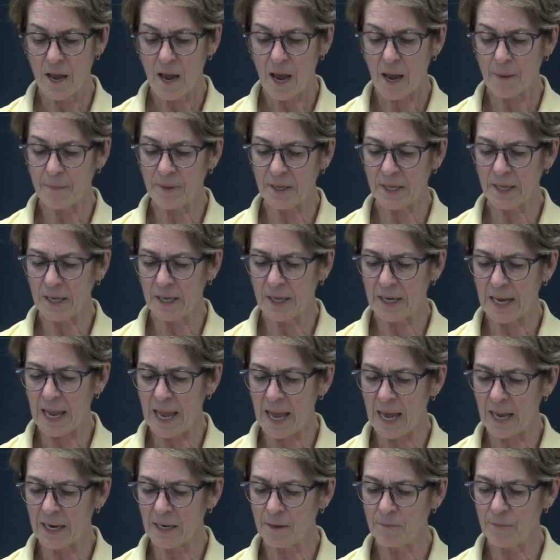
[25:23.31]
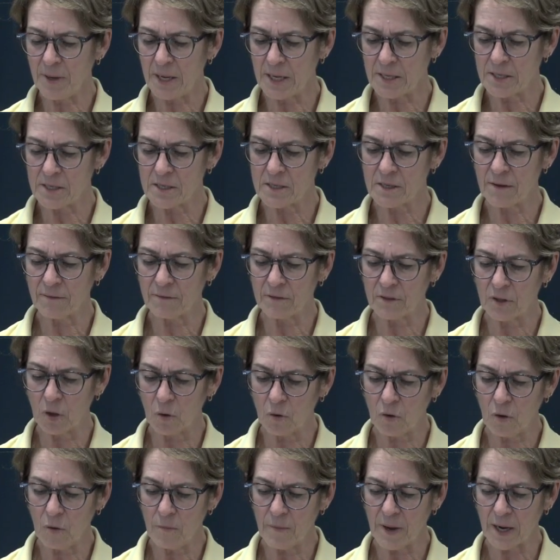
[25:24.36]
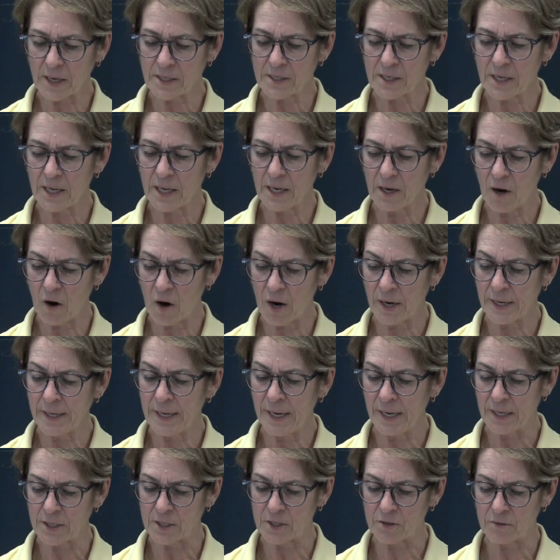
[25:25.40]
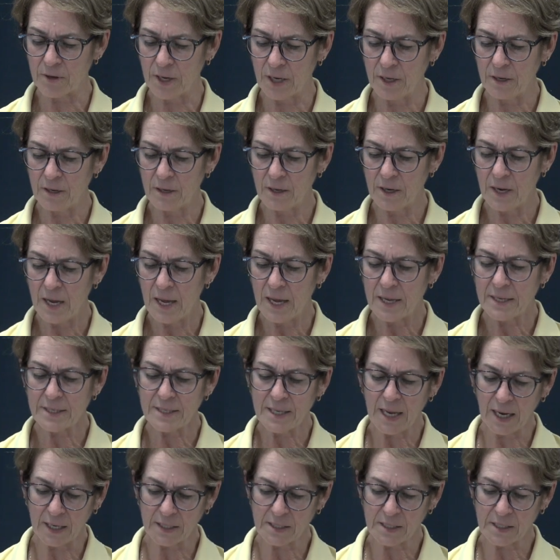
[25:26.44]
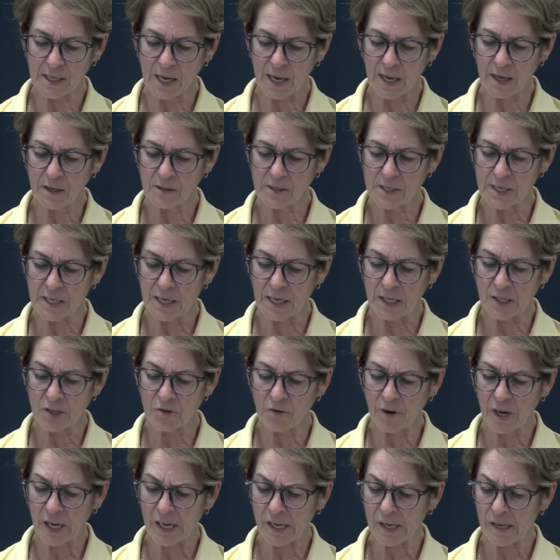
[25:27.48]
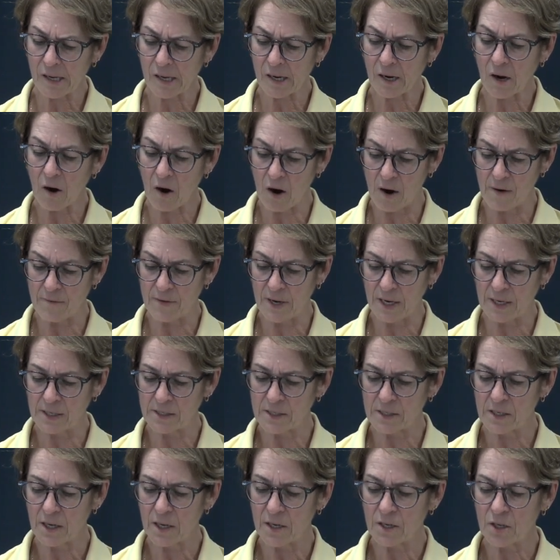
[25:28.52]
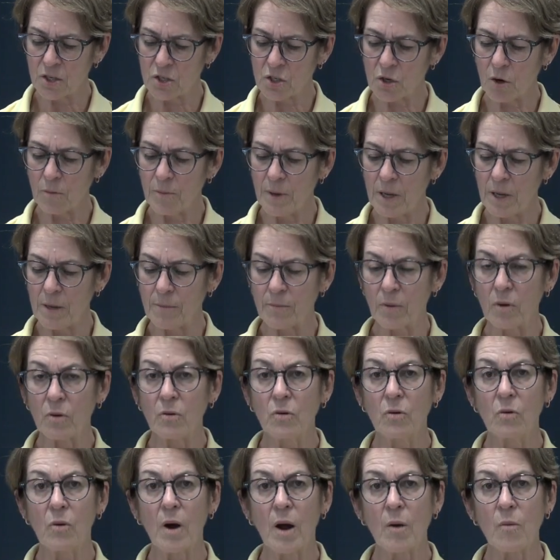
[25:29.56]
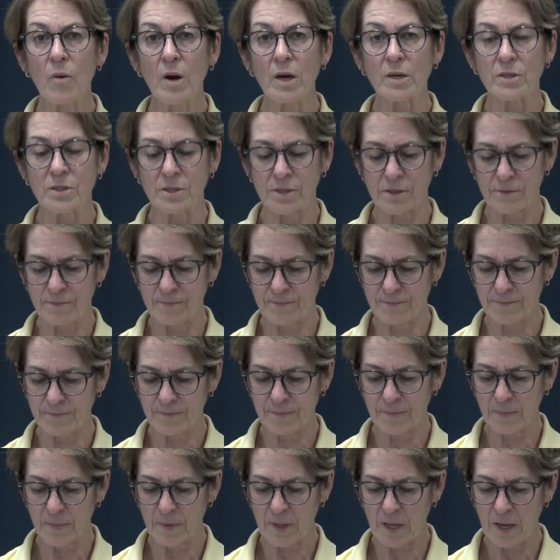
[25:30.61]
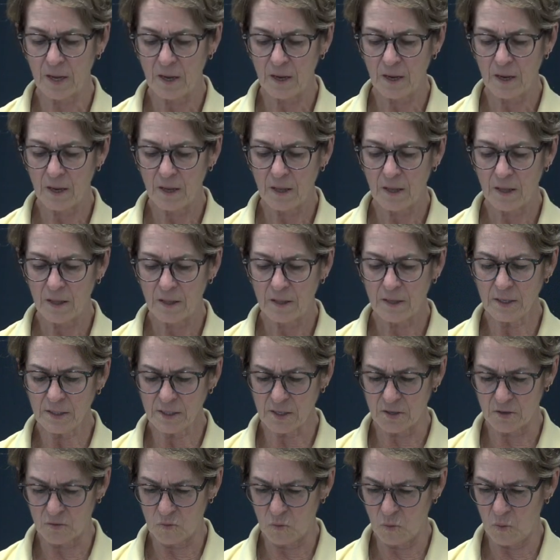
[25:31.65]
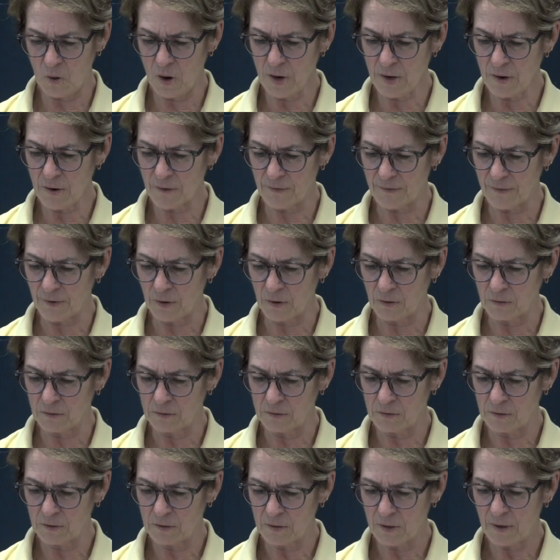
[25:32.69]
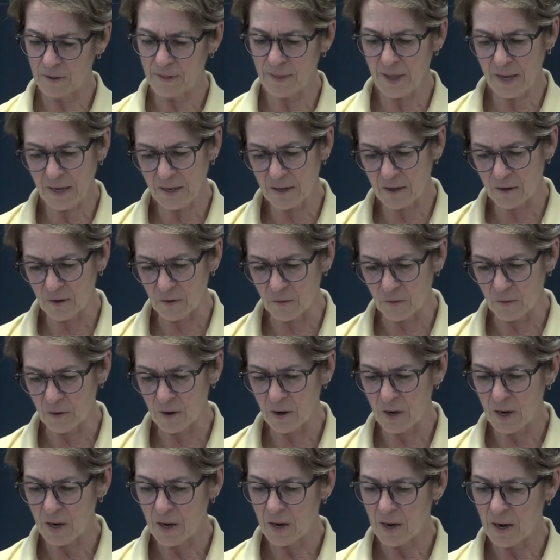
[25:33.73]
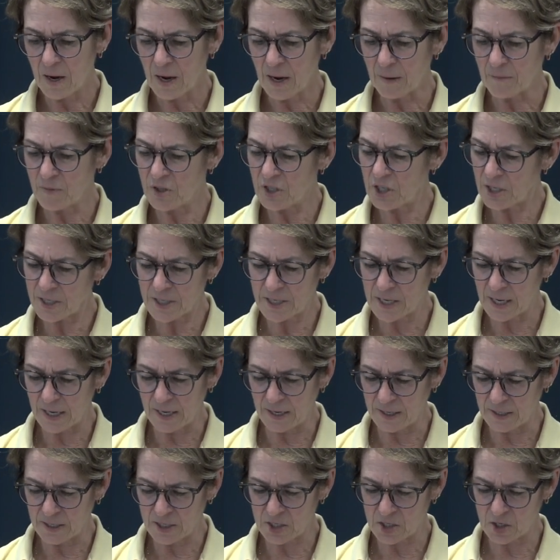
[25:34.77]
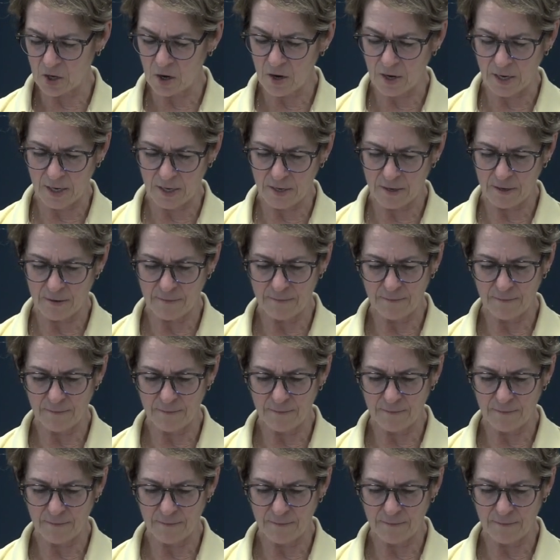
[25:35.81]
I began adding pieces of local Mexican art and history, textiles and intricate carvings to show people who I was. This is wonderful. Thank you. I'm just getting started.